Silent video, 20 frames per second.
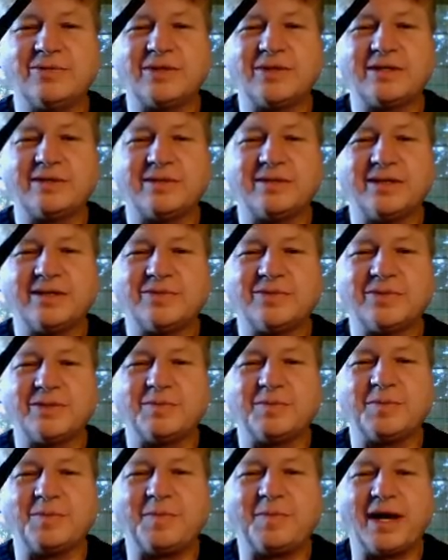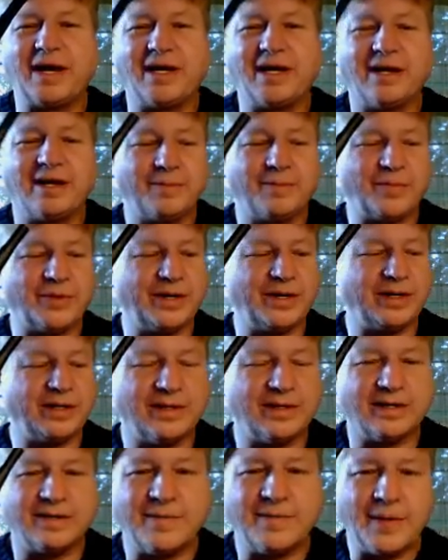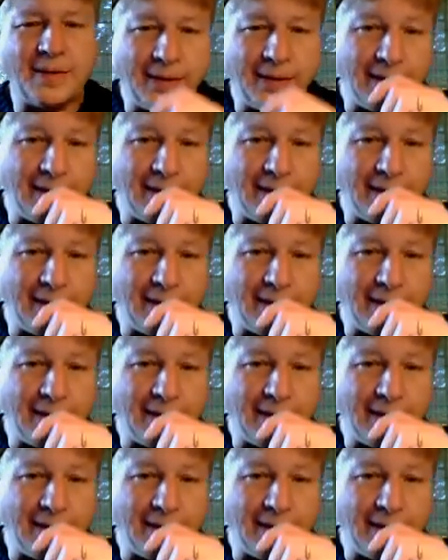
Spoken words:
don't want to bang it up or anything.